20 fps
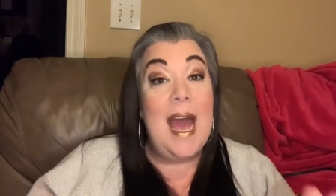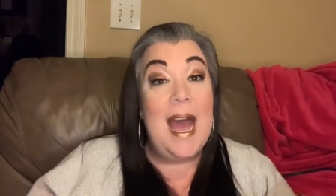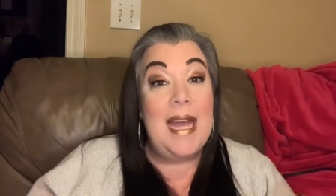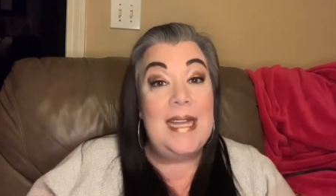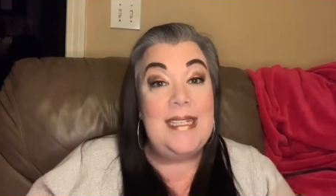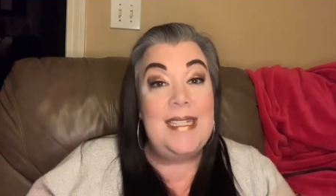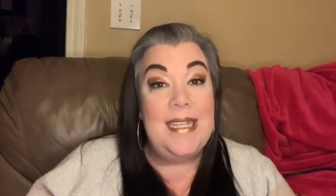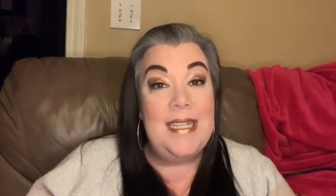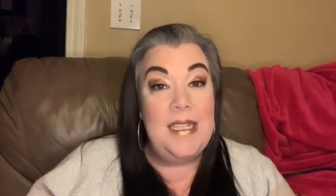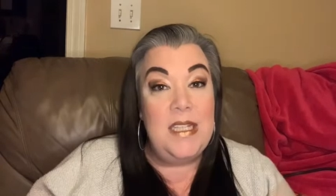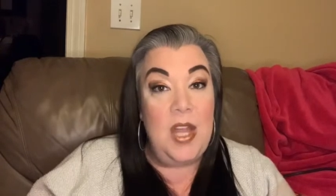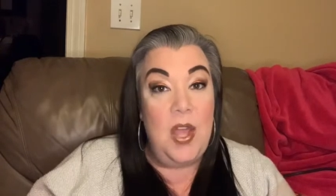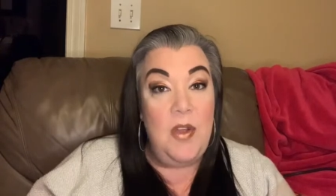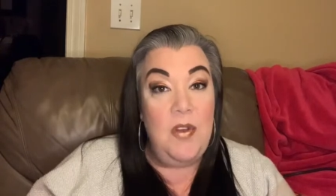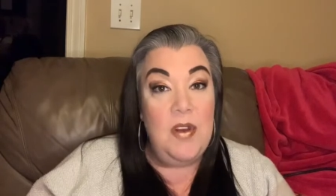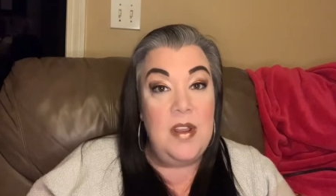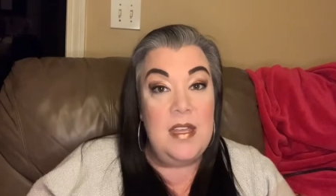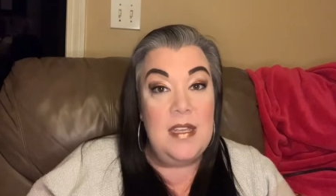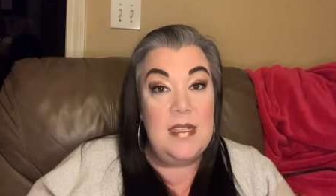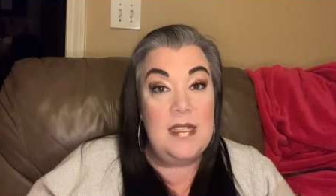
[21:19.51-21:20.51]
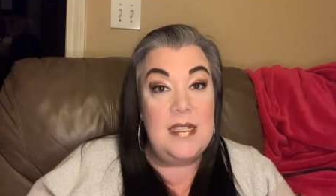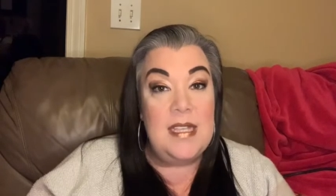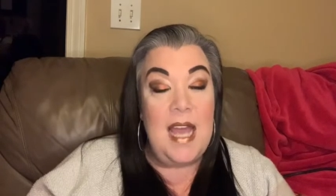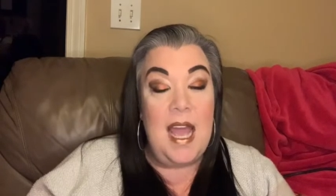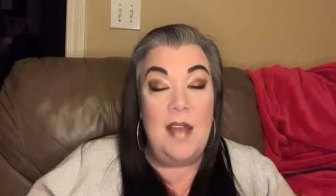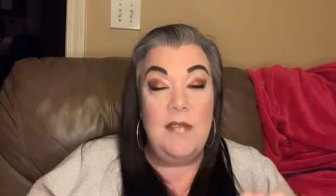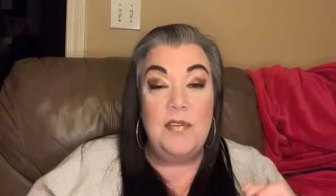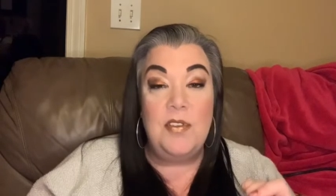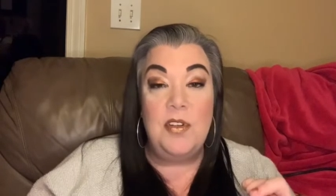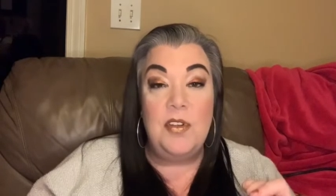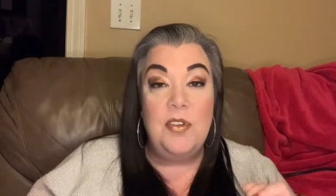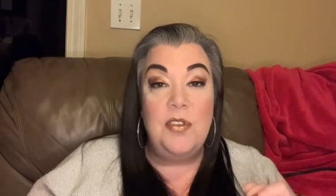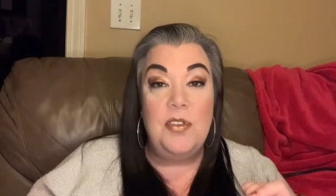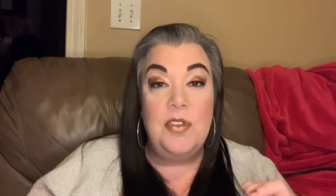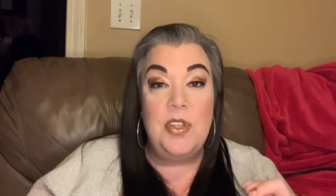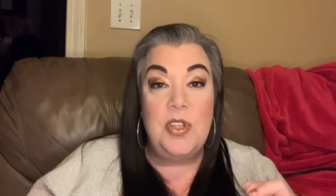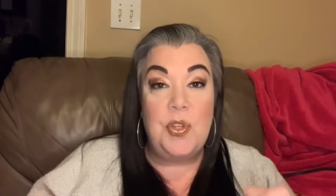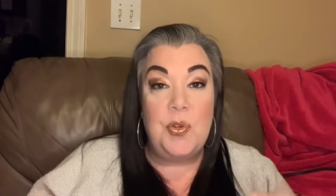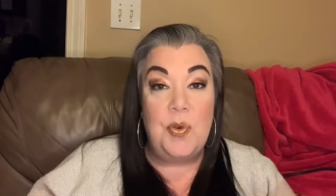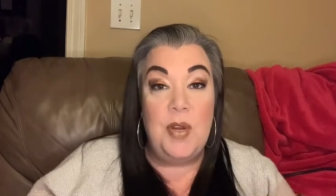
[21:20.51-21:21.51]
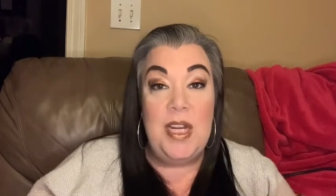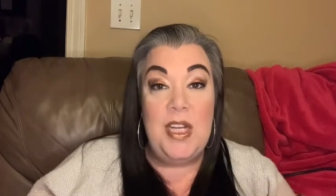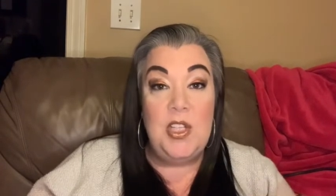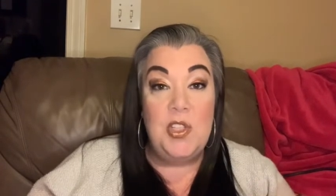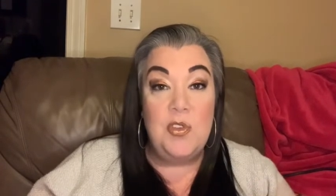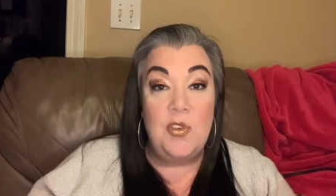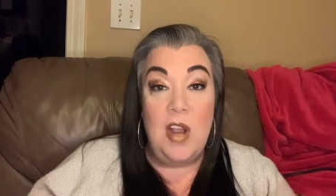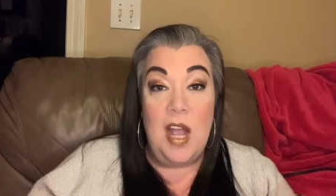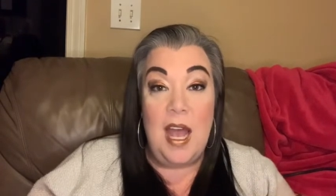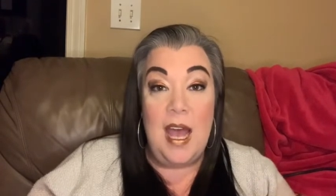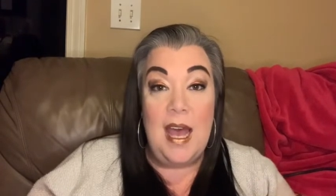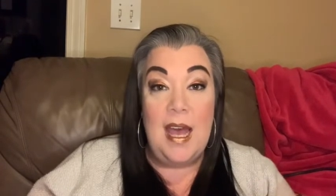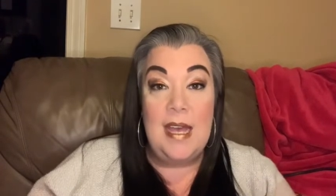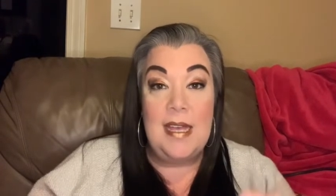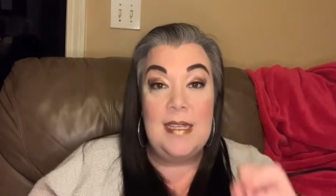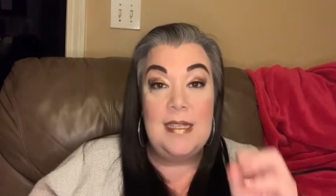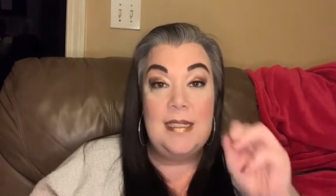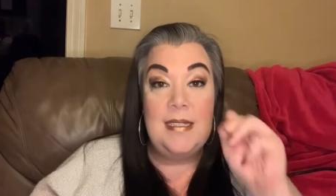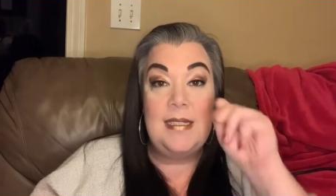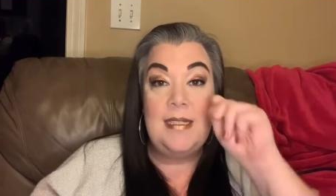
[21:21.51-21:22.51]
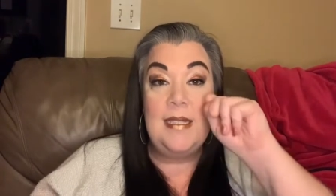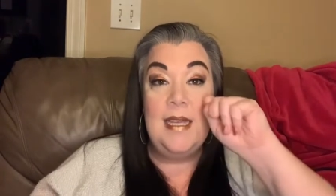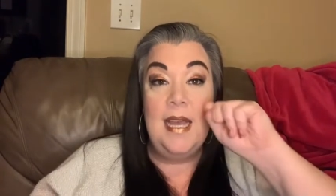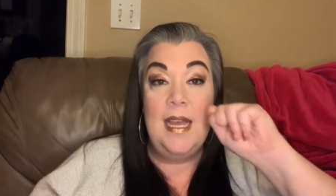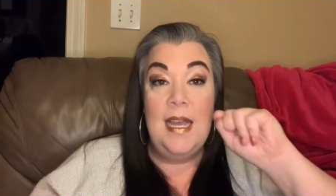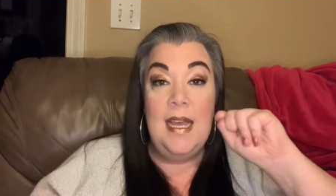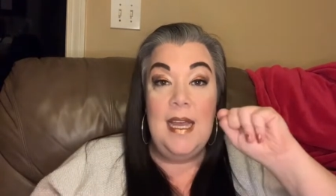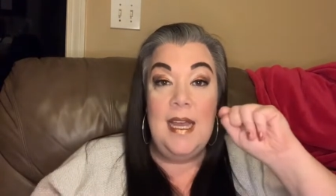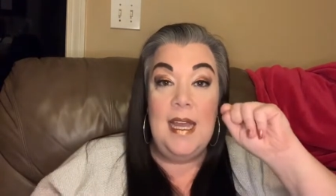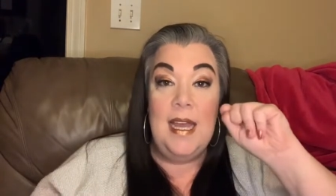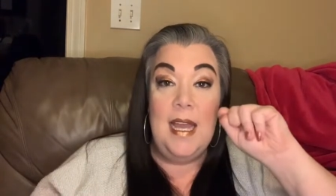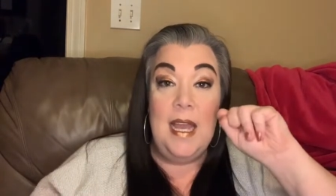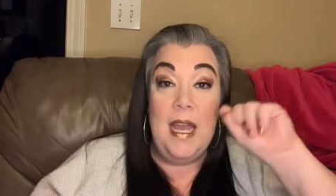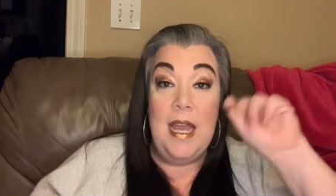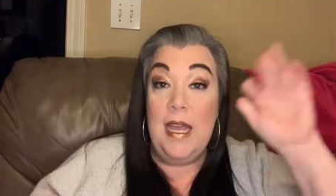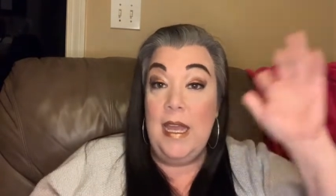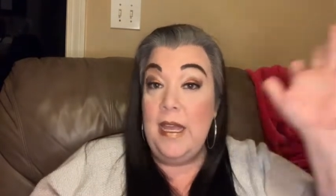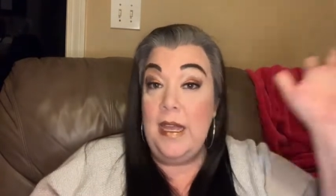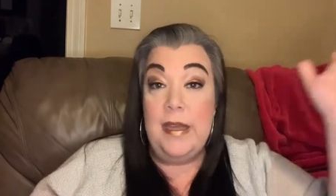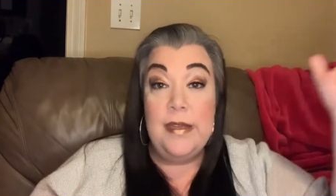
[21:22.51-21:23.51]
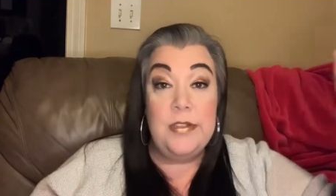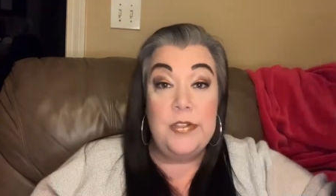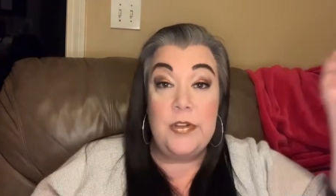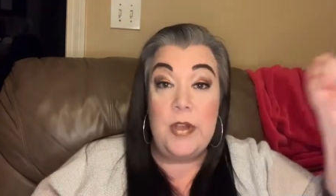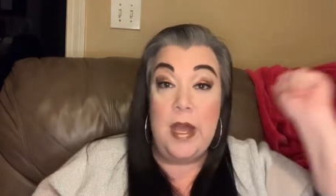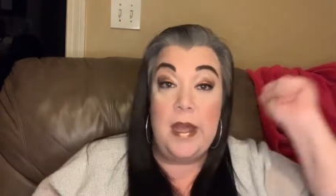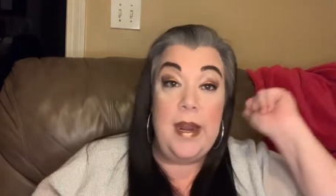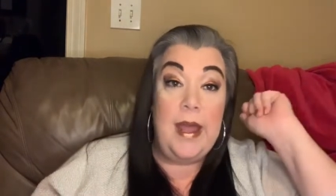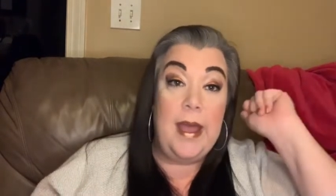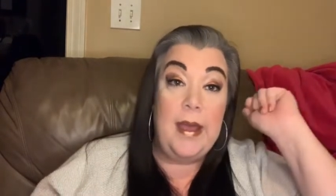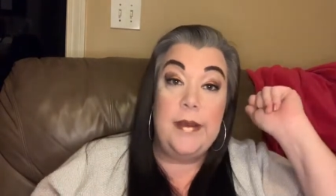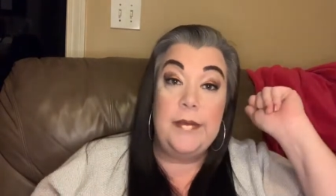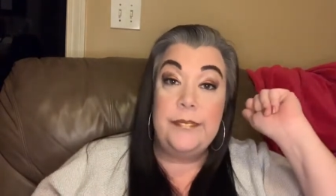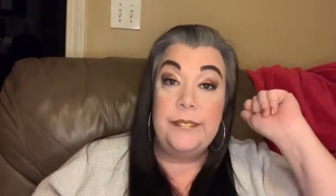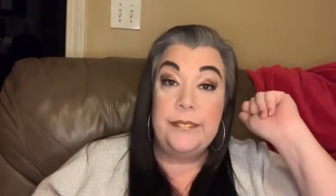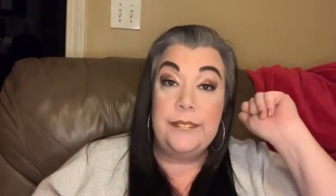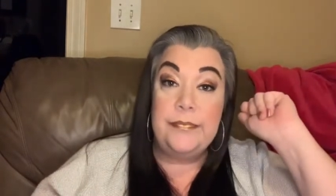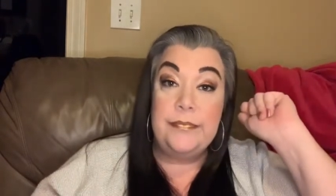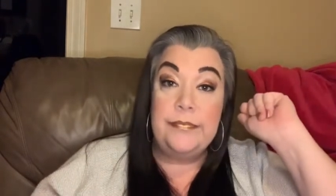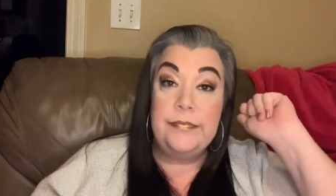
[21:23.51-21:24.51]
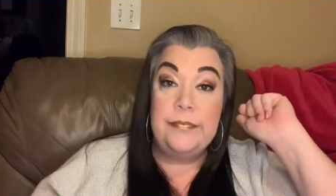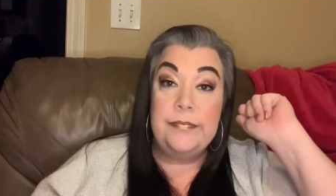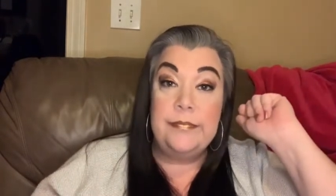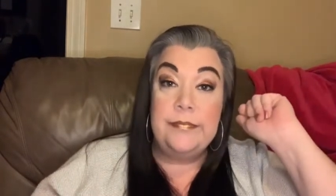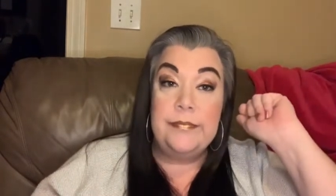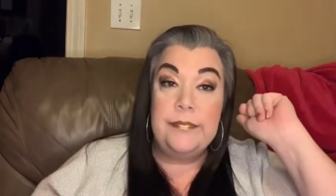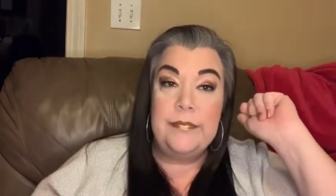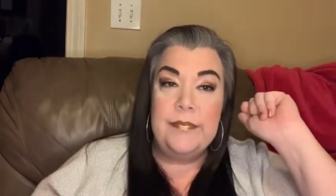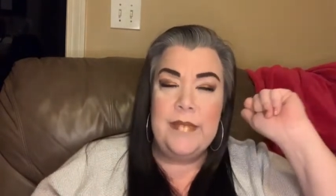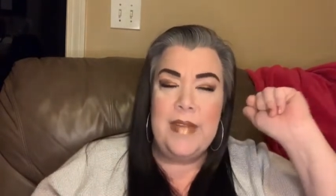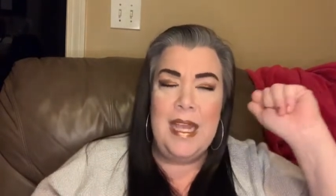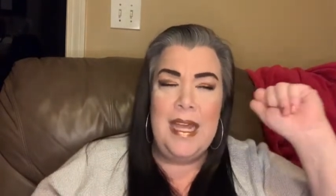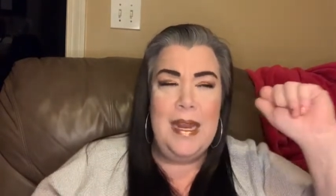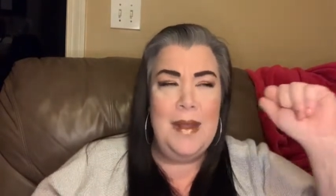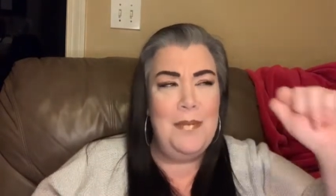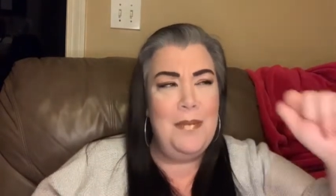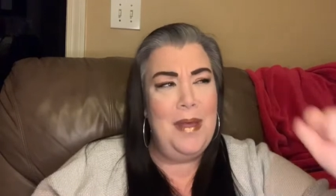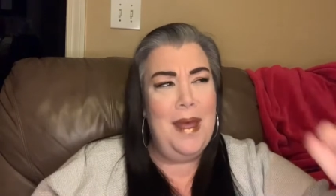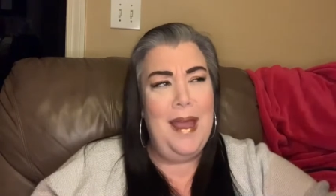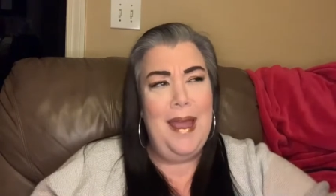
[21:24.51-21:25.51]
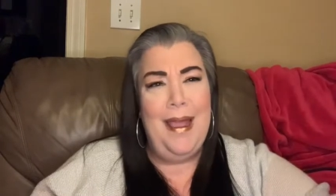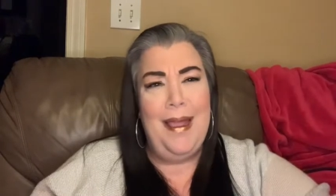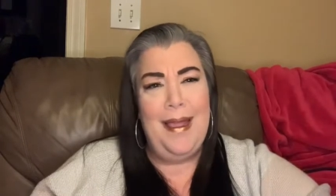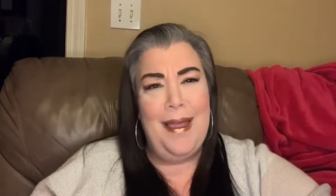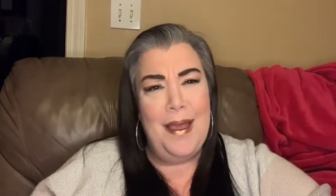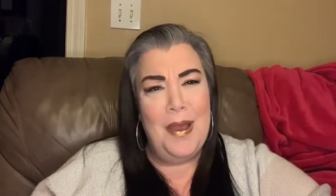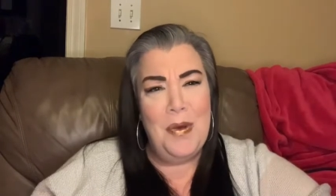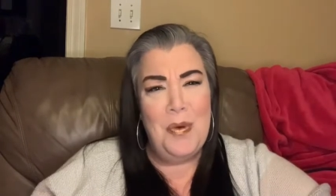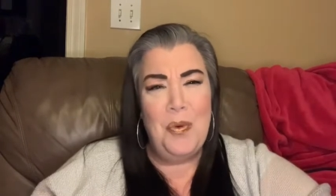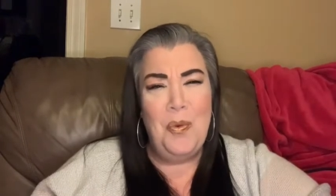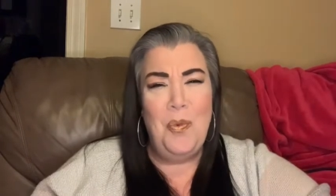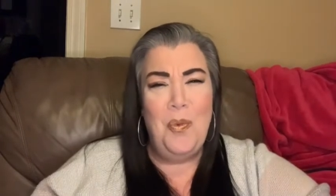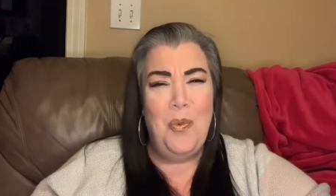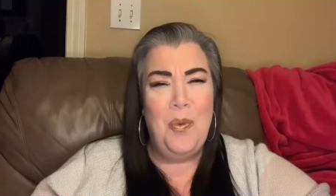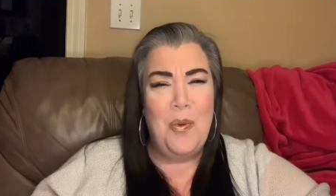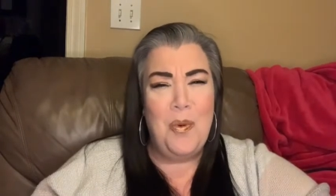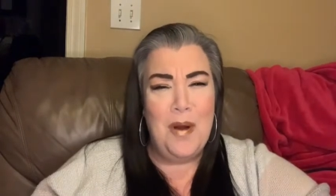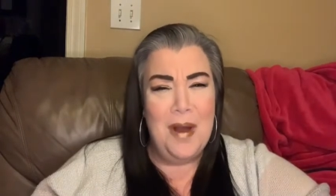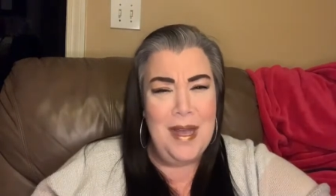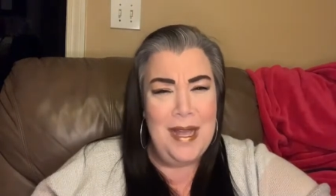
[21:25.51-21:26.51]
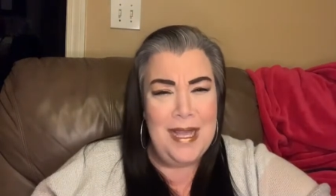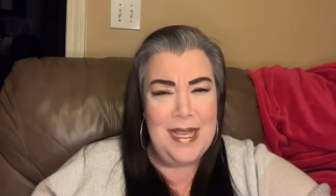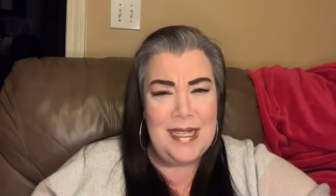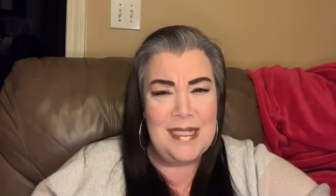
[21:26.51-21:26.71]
I did notice after three tries, it had dried out. And I'm like, what?